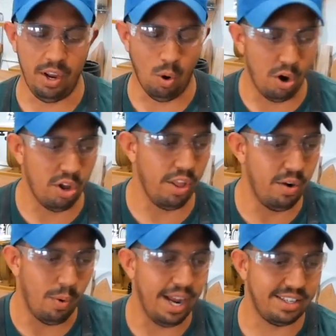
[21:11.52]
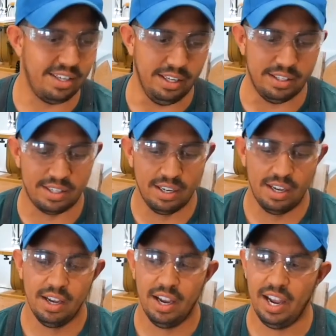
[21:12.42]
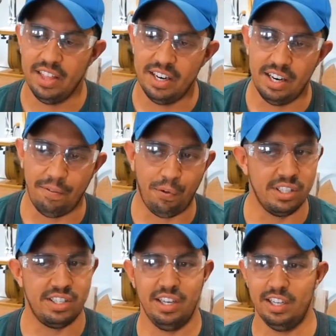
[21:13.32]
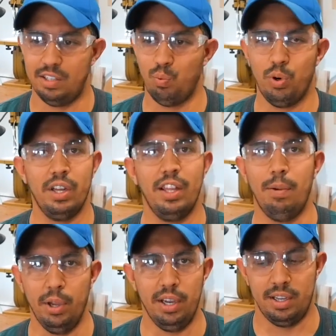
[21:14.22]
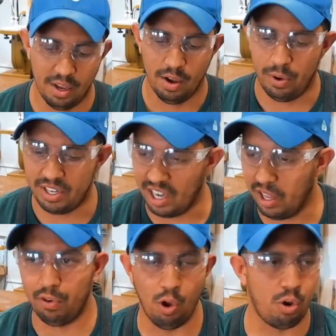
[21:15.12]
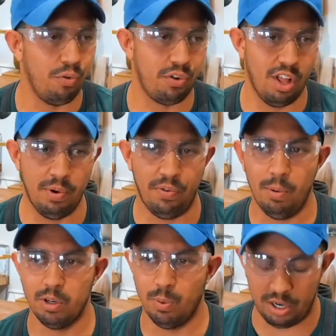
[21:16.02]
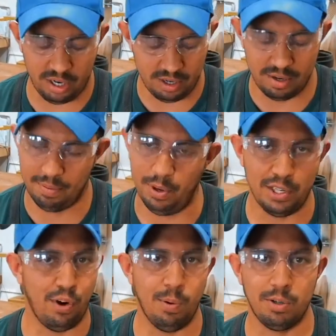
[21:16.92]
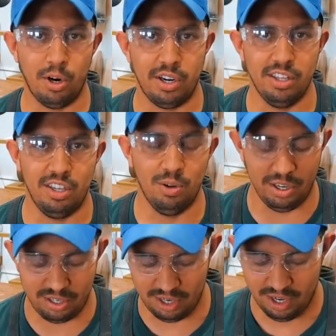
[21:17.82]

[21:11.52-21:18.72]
oil and wax these, and the difference is really big. We sell at local Columbia Farmers Market, best farmers market in the US.